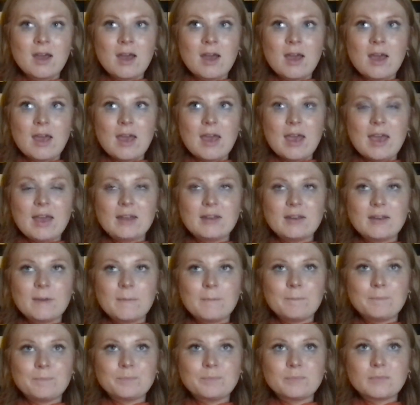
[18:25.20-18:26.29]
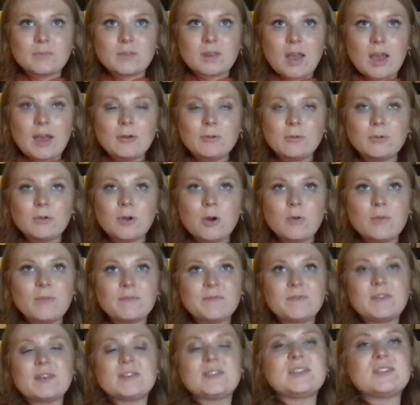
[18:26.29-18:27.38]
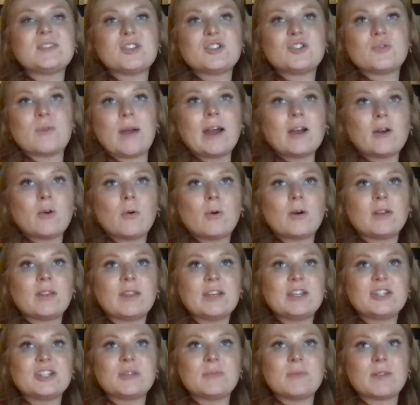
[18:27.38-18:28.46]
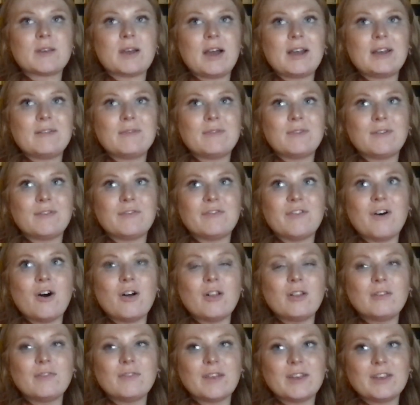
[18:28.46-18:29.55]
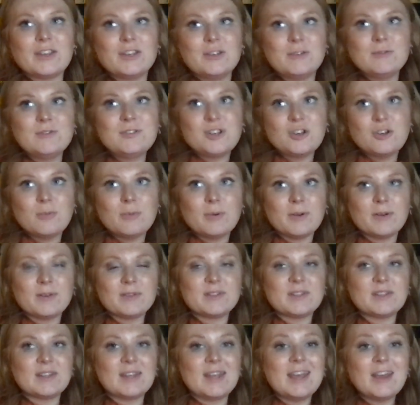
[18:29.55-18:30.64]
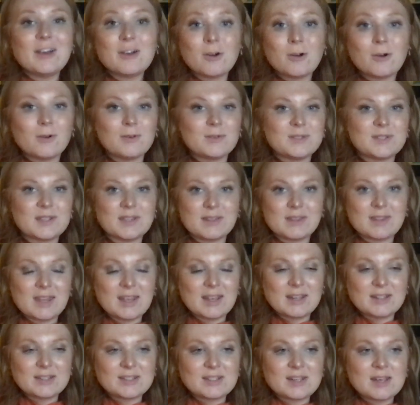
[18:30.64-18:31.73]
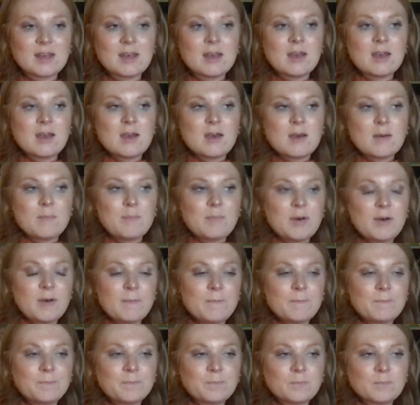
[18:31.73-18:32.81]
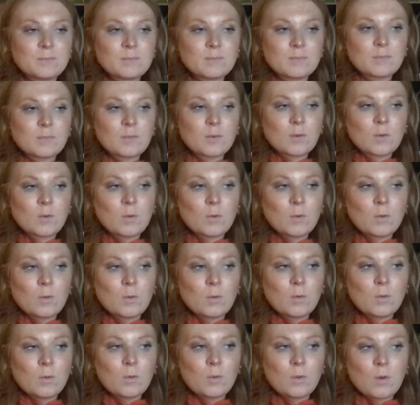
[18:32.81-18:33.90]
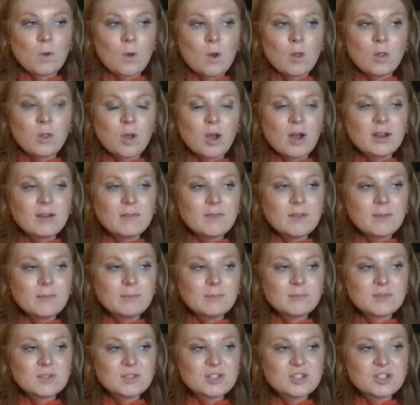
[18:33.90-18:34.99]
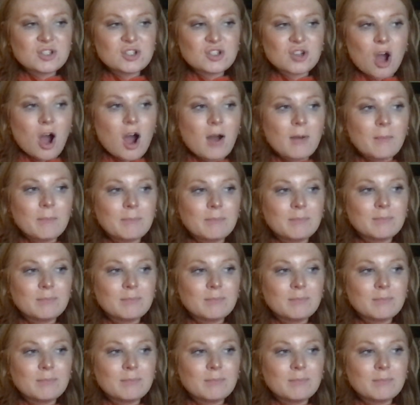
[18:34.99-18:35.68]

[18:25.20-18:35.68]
And I don't know if this is a direct correlation with kind of the fall of like YouTubers and it girls and things, but a lot of them stopped